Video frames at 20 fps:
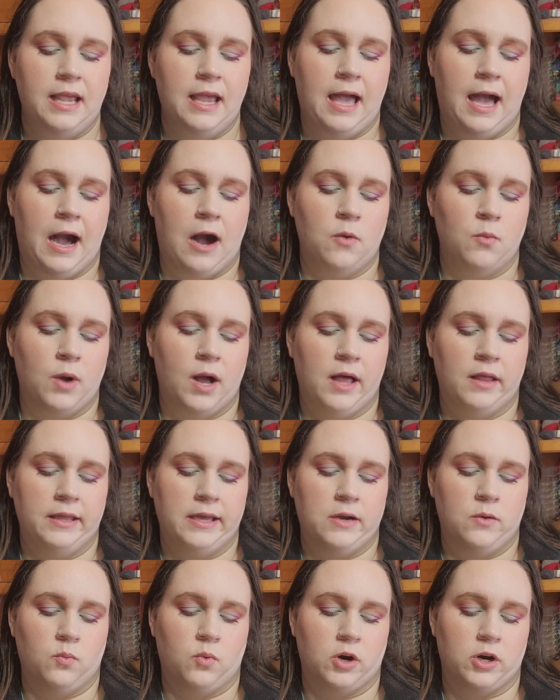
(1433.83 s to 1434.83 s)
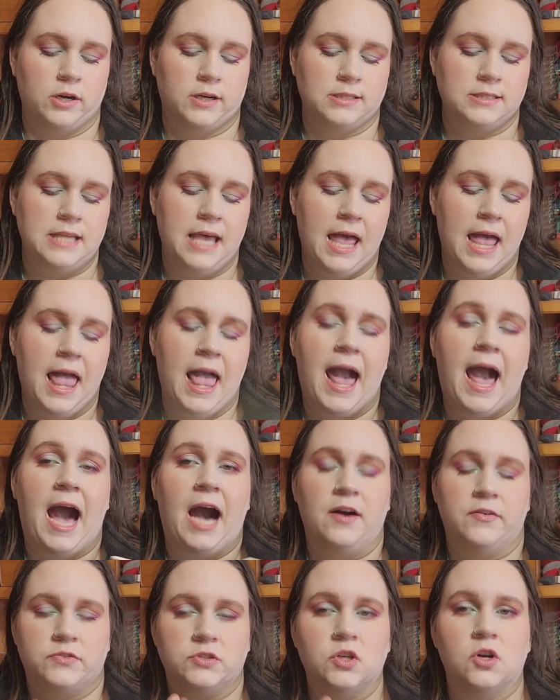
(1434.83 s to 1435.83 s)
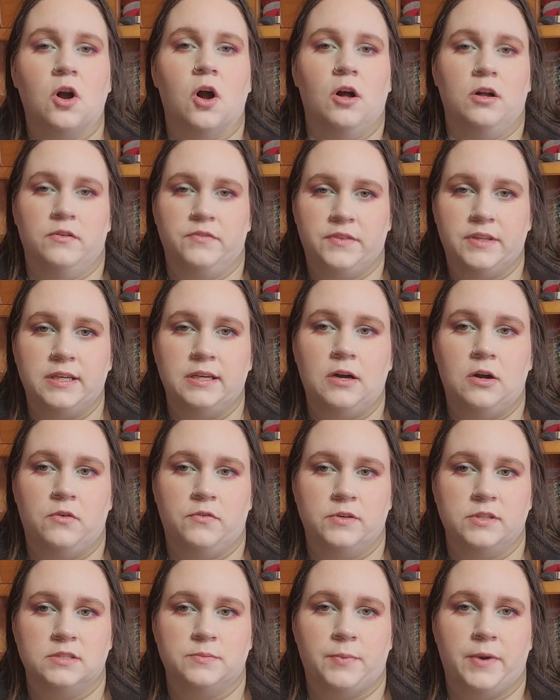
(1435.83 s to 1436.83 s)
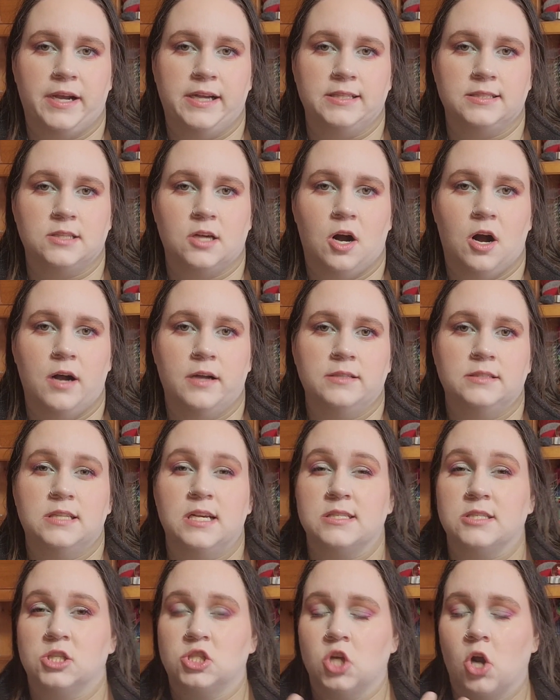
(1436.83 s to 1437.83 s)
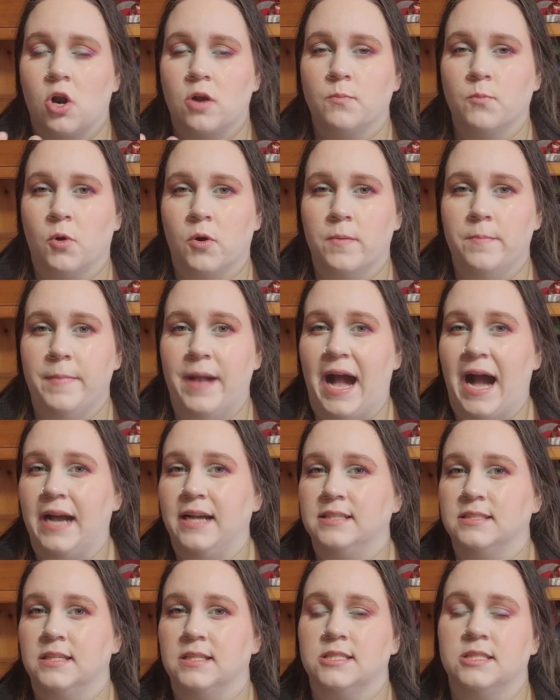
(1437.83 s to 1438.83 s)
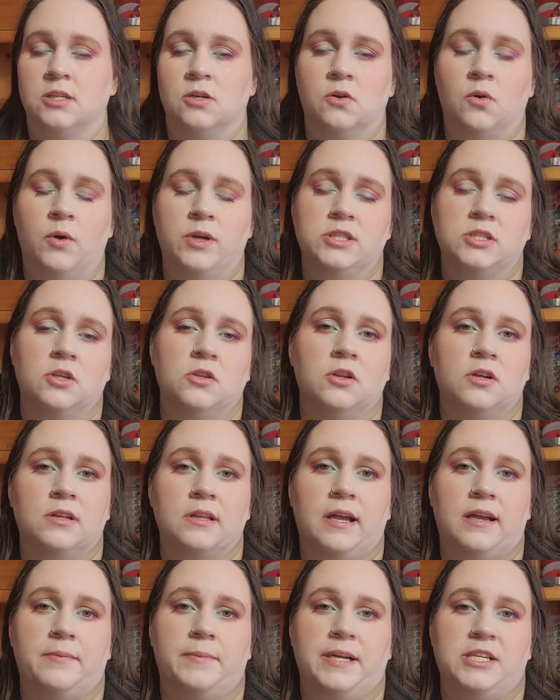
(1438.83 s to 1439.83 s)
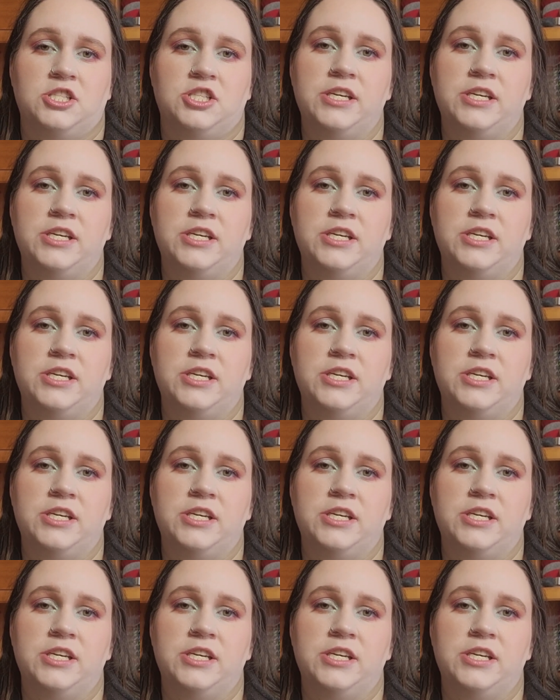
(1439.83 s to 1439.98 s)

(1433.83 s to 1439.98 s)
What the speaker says: how well it works after all of the overspray is gone. Does it turn more matte? Is it still going to look like my